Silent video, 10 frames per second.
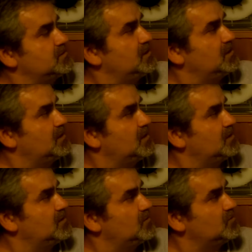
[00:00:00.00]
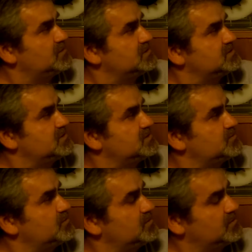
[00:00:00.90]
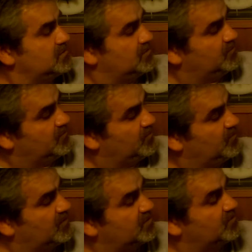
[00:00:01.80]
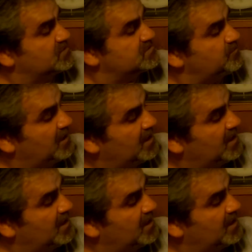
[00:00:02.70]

Then I noticed this, what wasn't